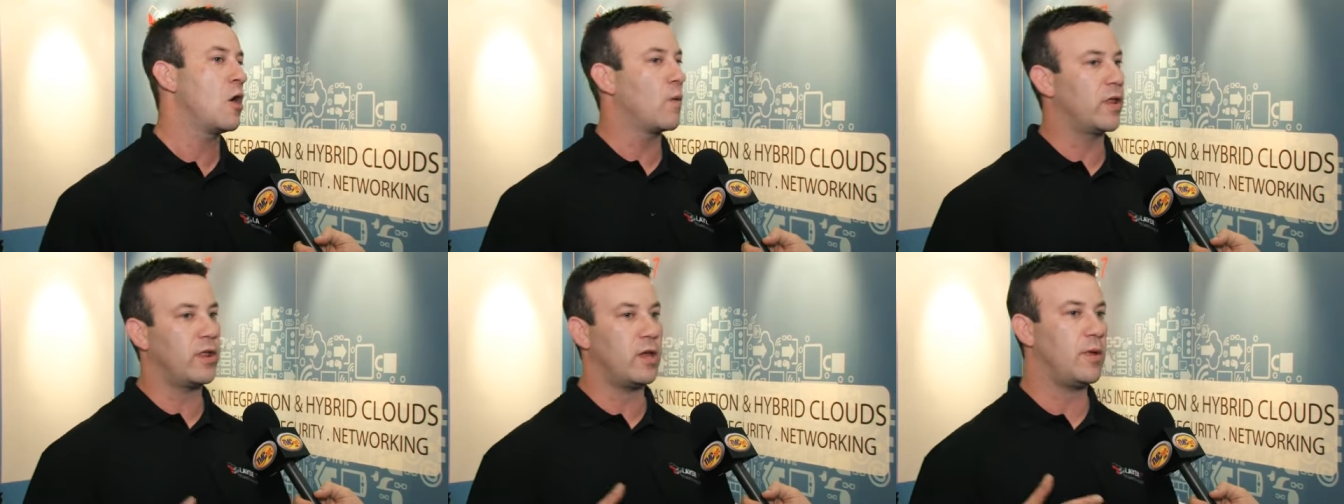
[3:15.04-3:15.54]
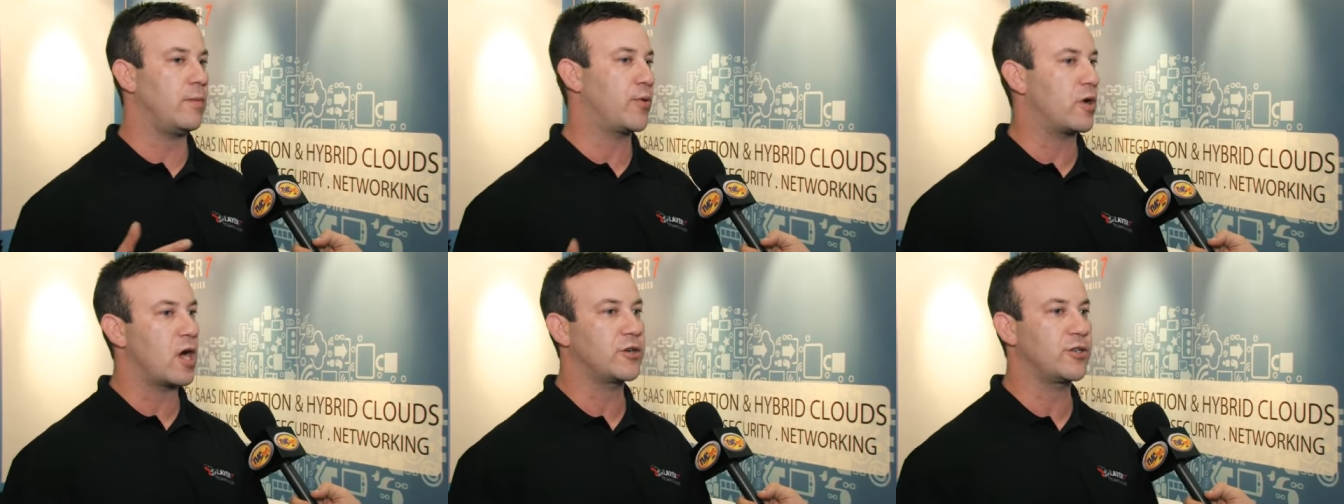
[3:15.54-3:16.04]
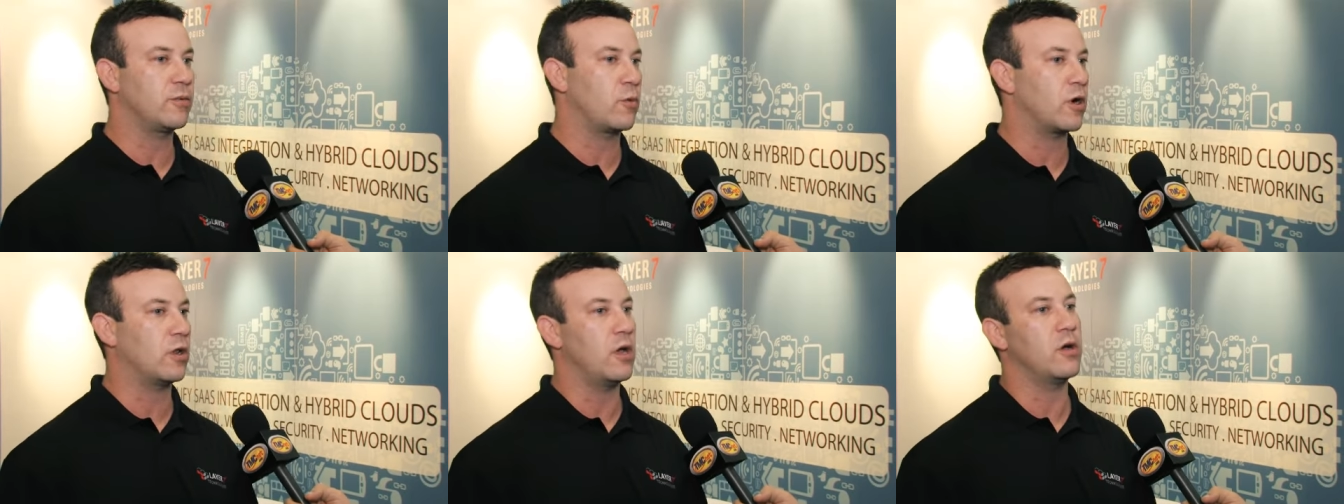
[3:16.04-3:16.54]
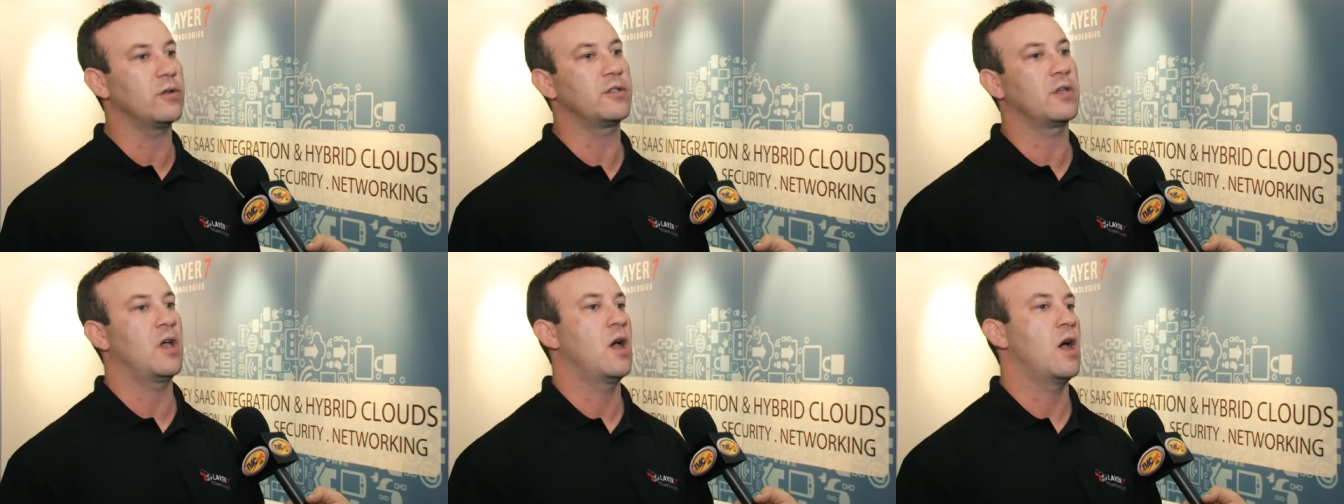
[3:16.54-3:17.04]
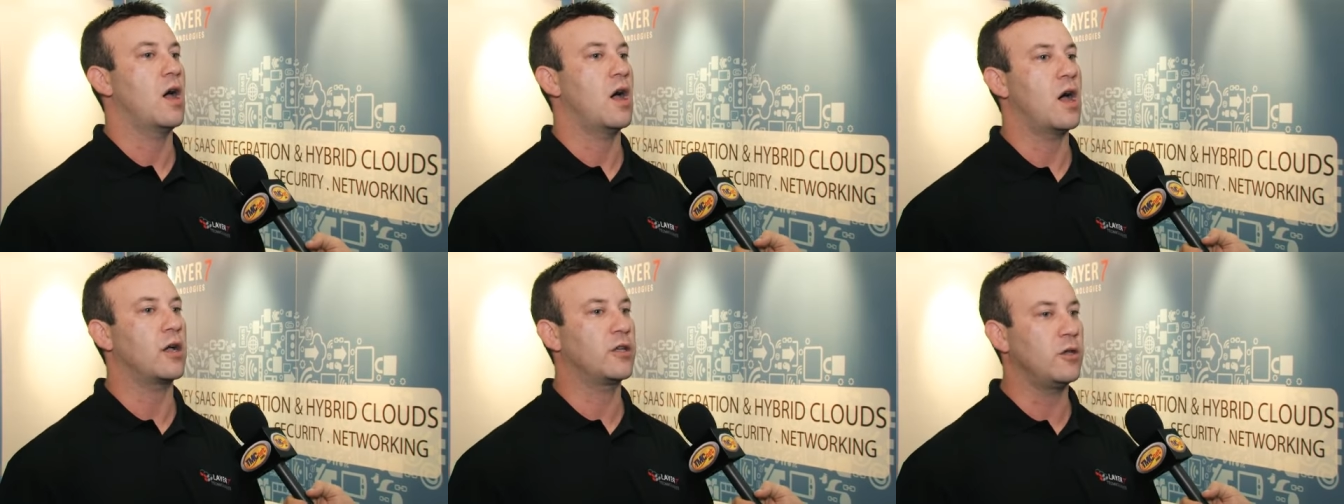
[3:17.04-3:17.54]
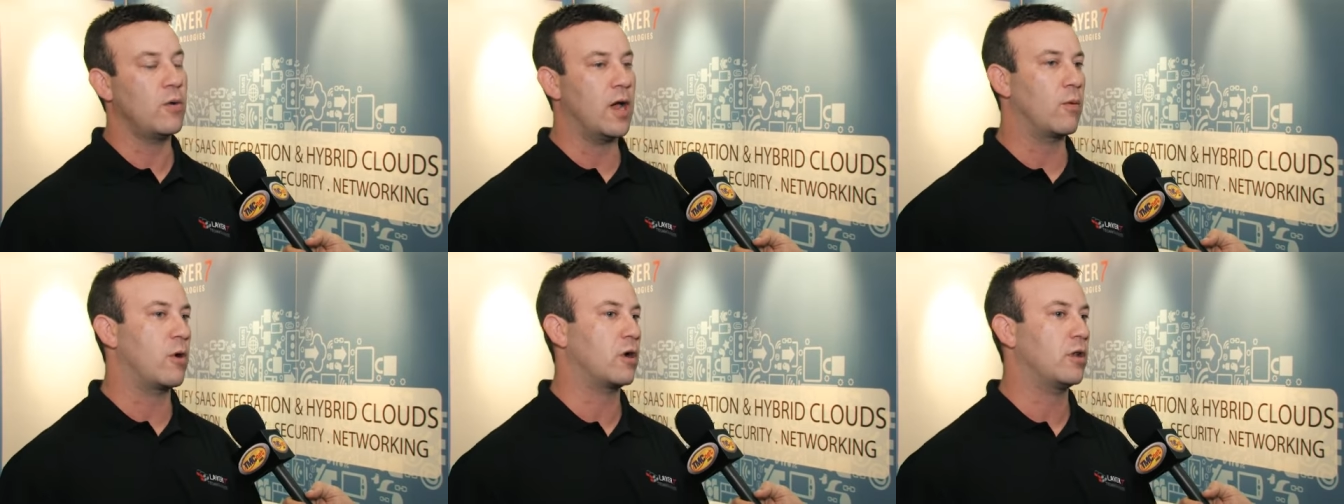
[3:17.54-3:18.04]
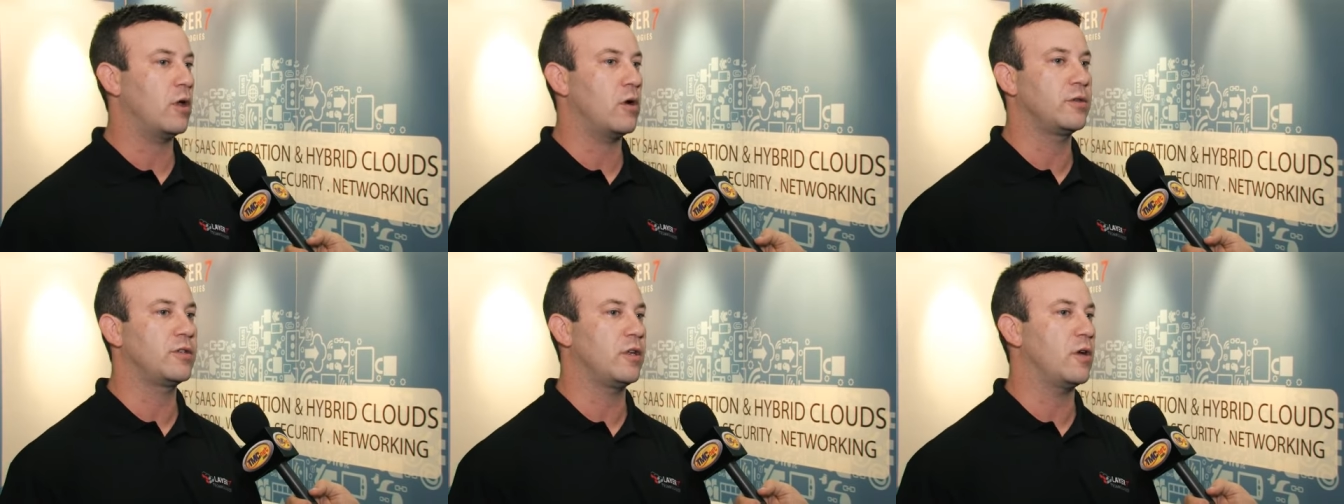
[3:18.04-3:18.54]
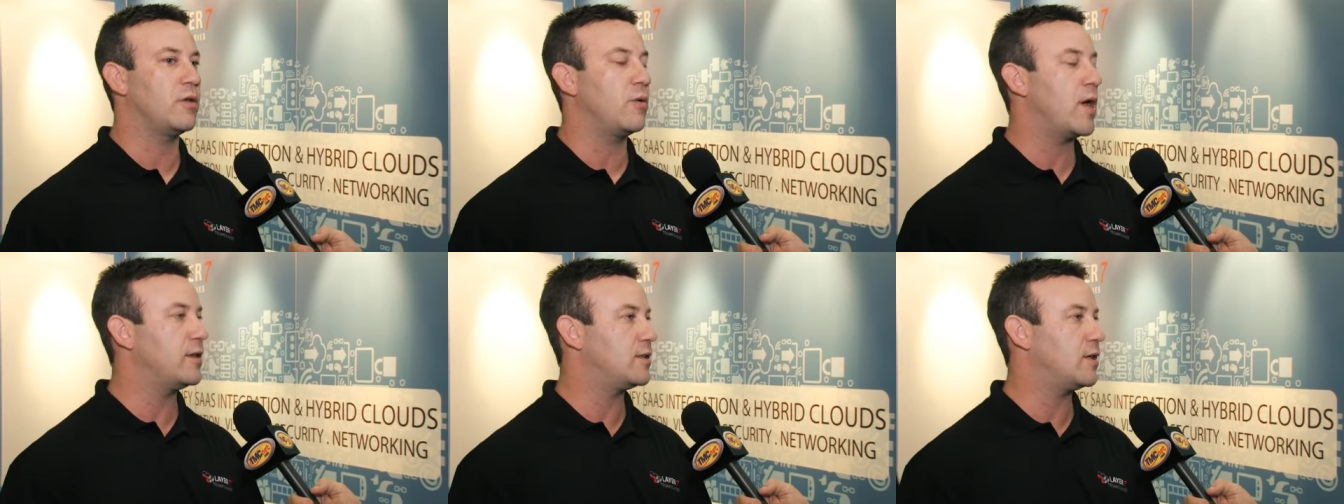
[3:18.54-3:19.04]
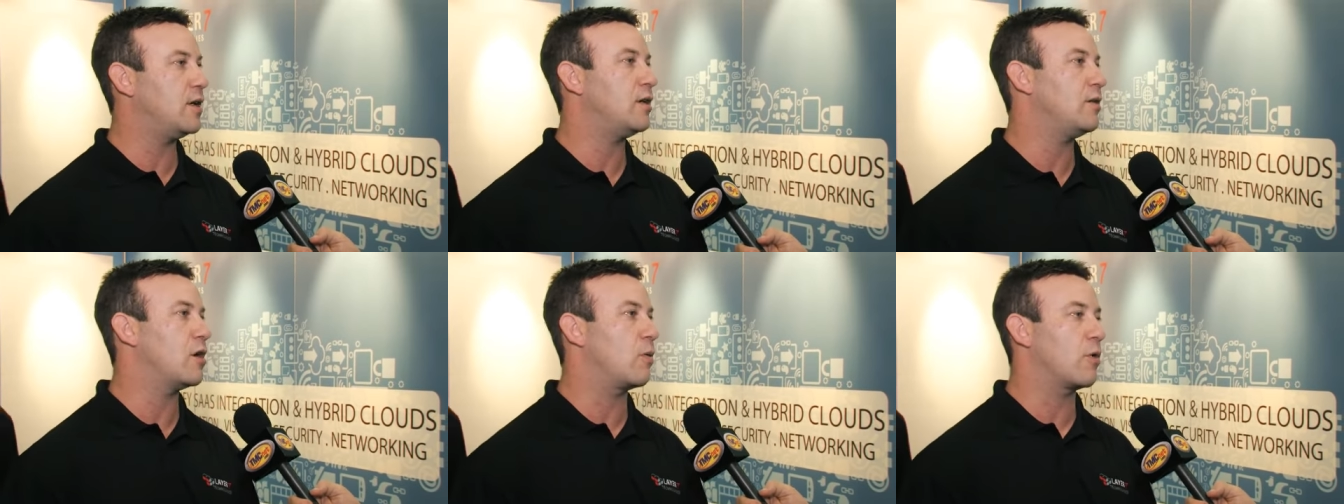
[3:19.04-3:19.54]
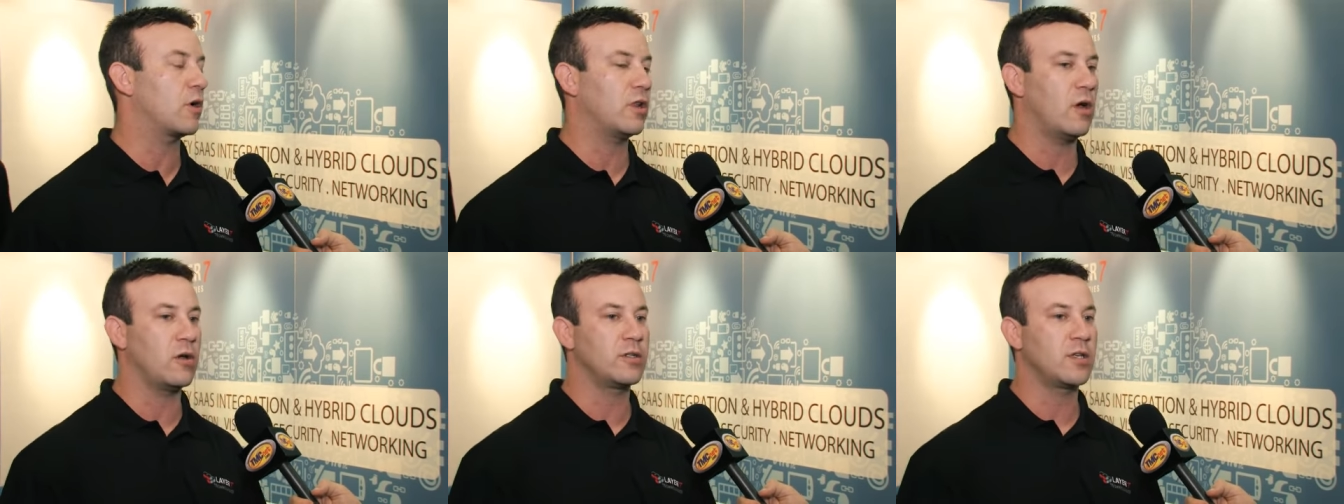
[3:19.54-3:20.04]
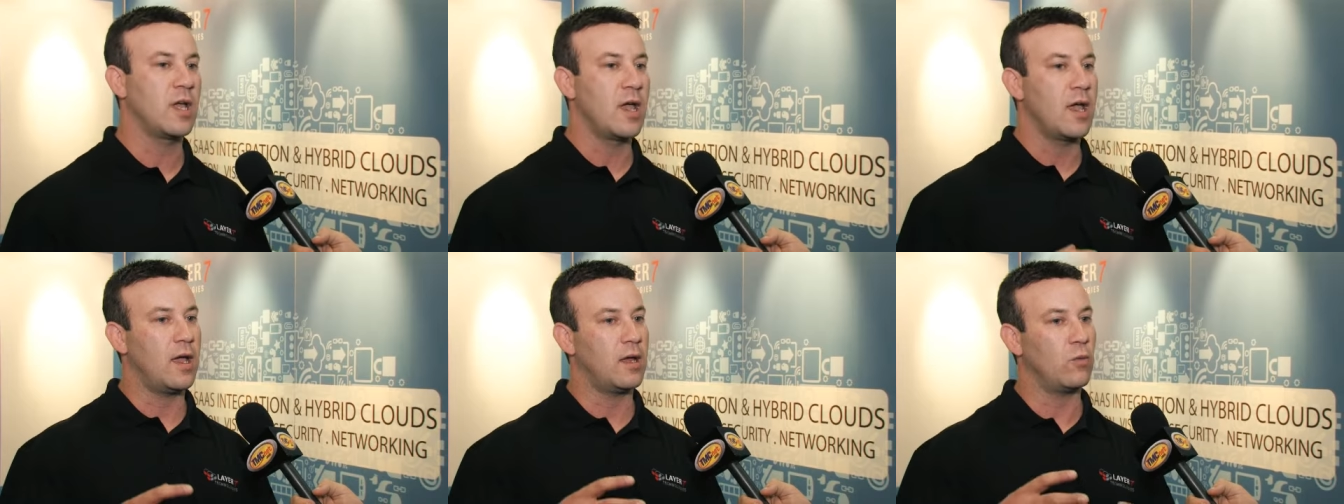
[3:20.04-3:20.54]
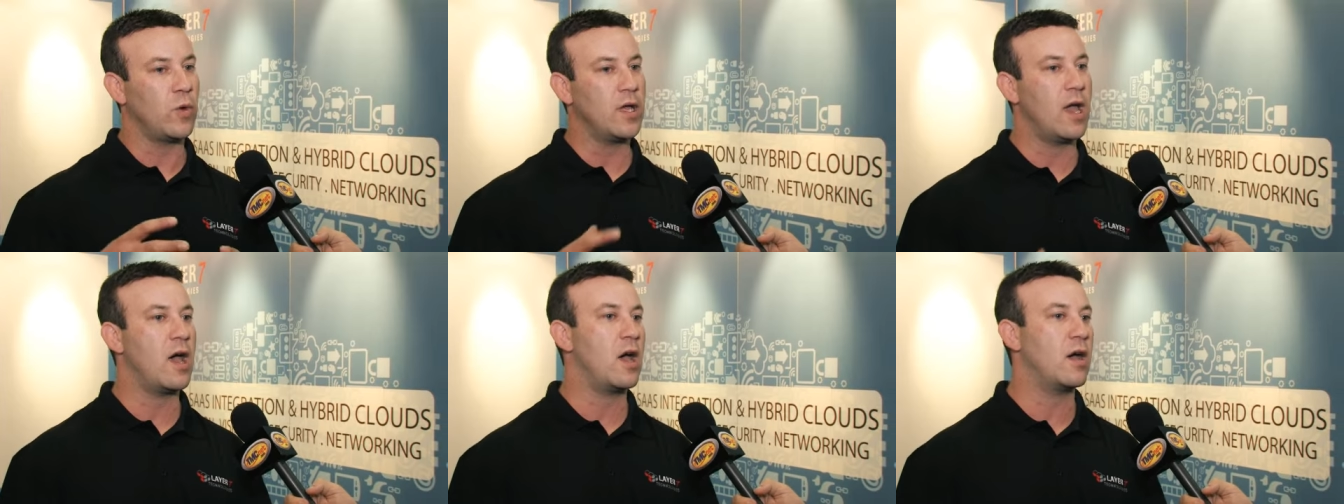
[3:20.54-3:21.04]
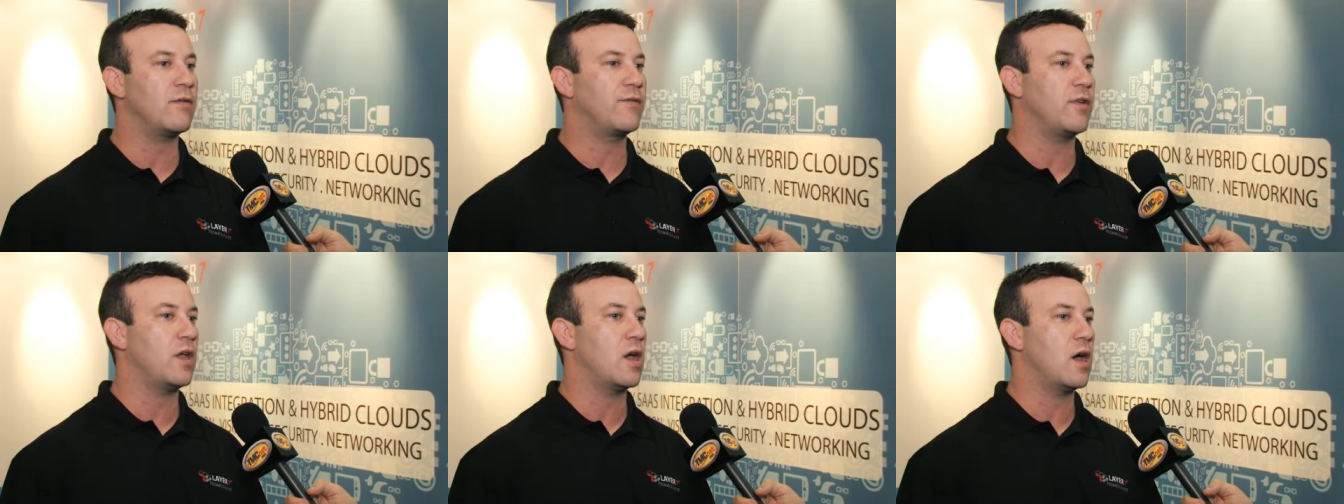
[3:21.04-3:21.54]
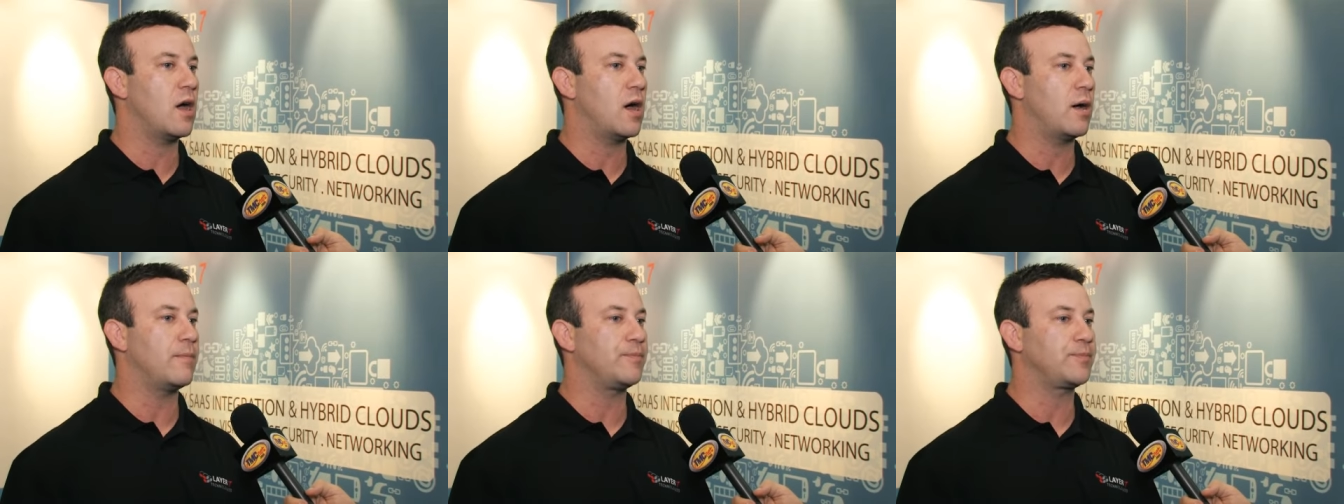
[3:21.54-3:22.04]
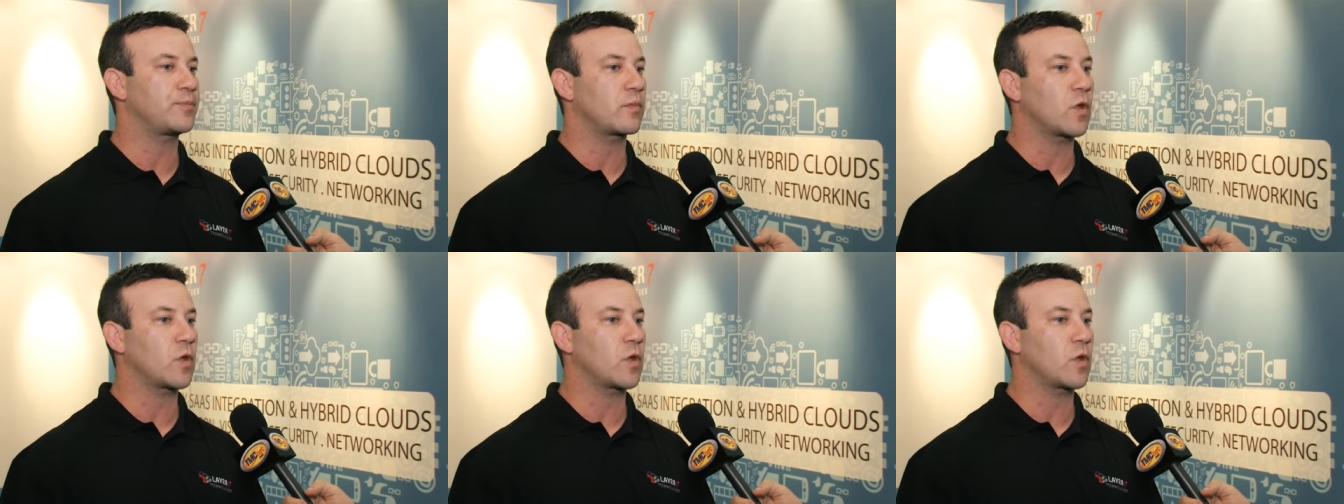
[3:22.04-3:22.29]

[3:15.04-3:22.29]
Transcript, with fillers: whether they be production workloads, uh, QA workloads, you know, UAT you know, workloads, and we have um,